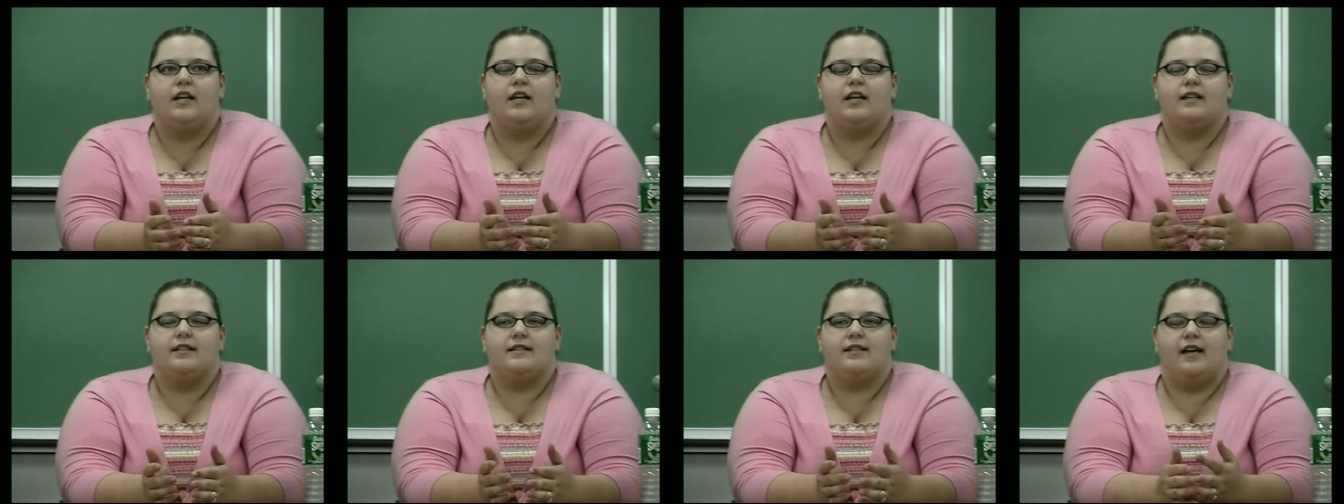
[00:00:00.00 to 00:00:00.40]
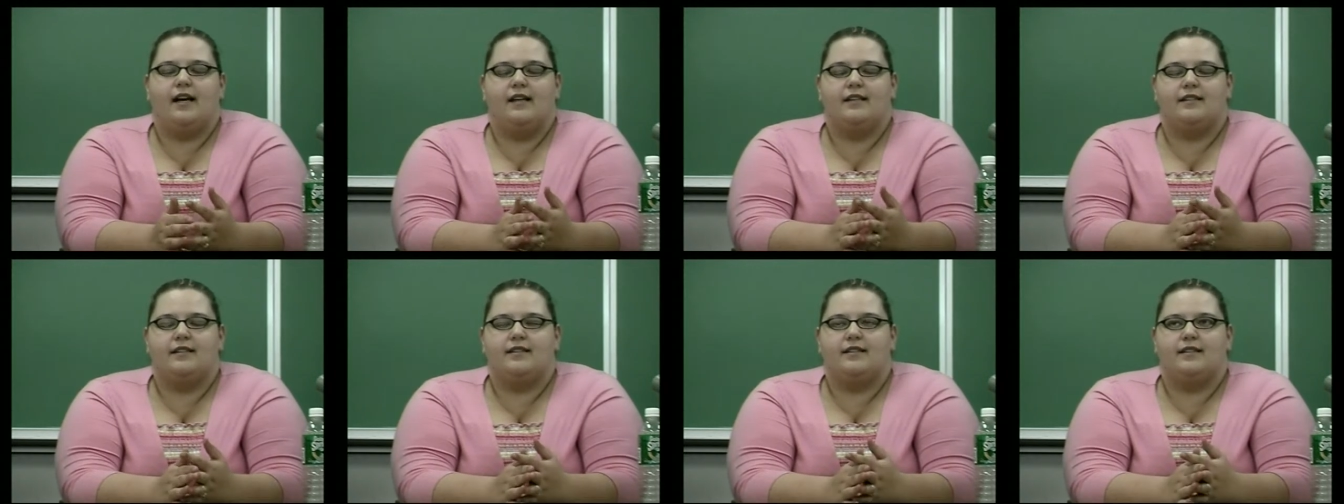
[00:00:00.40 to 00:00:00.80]

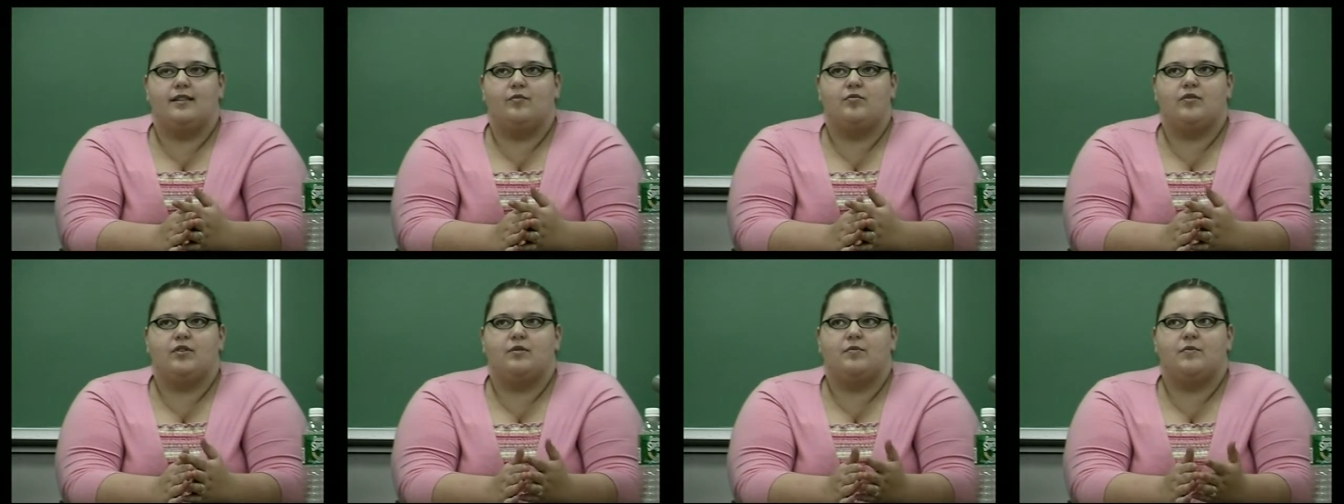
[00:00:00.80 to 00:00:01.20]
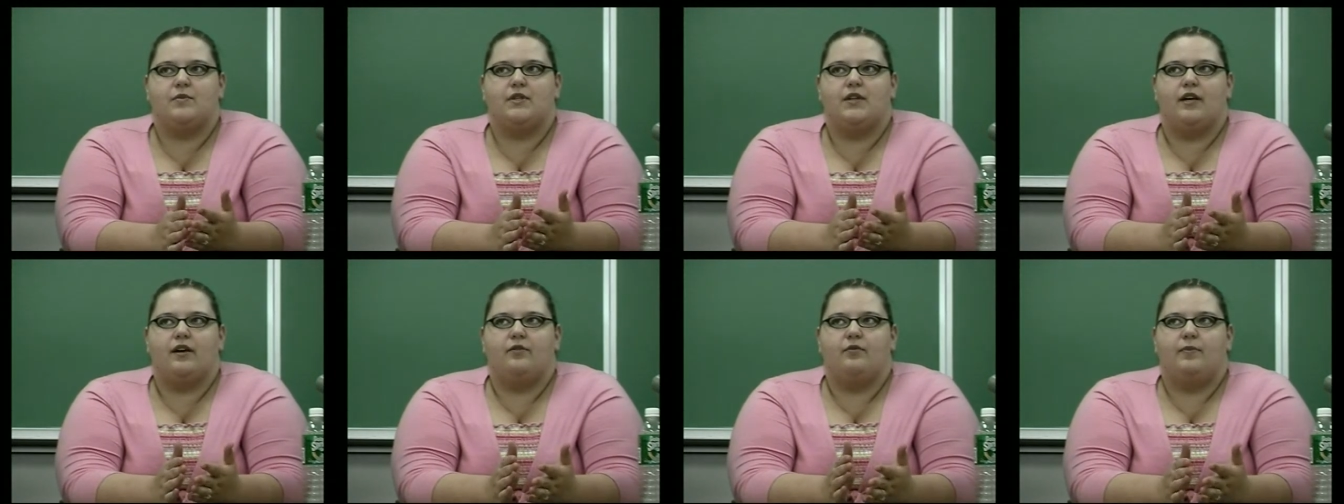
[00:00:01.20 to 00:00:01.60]
signs and symptoms
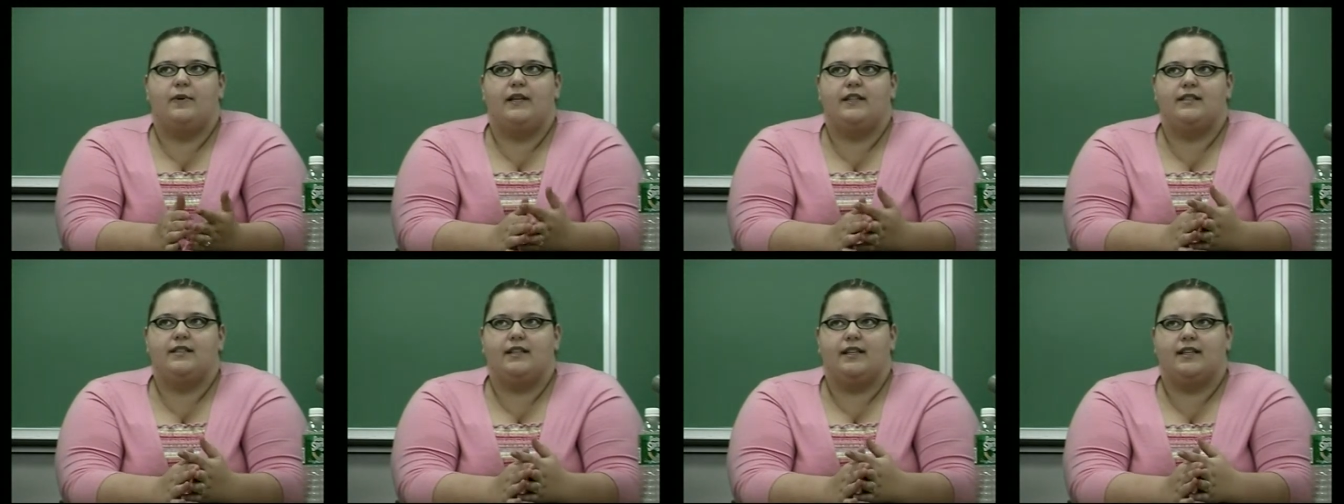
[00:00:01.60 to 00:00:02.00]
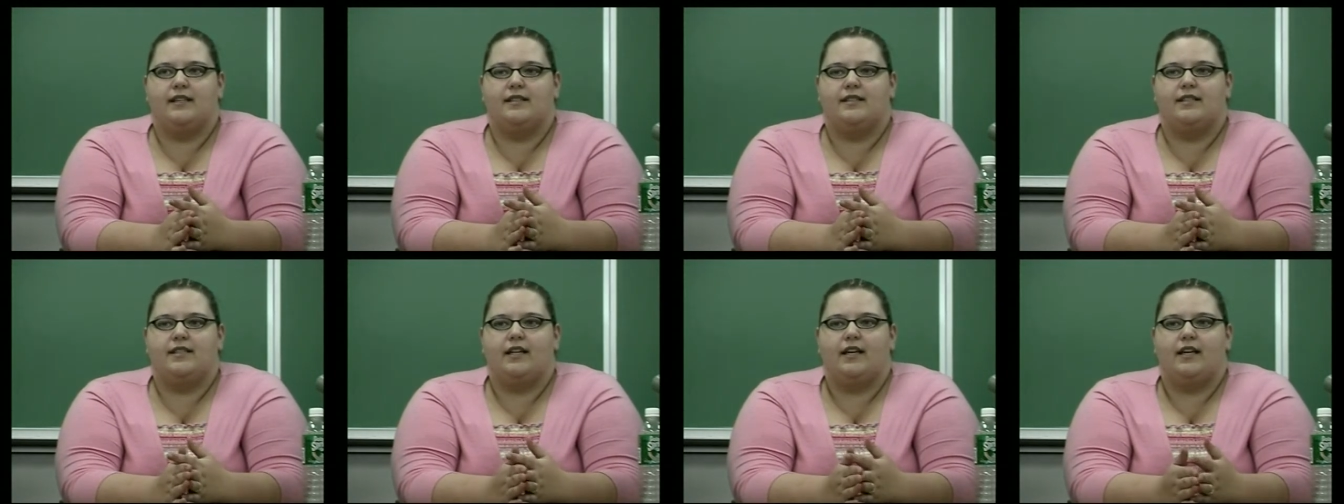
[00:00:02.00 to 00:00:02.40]
of P T S
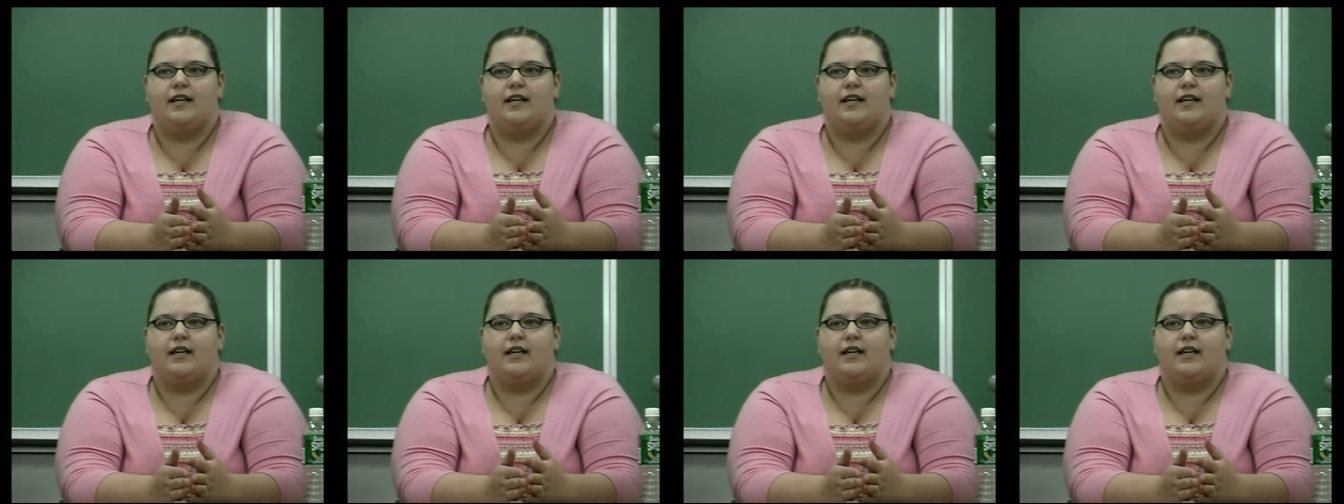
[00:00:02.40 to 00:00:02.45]
D,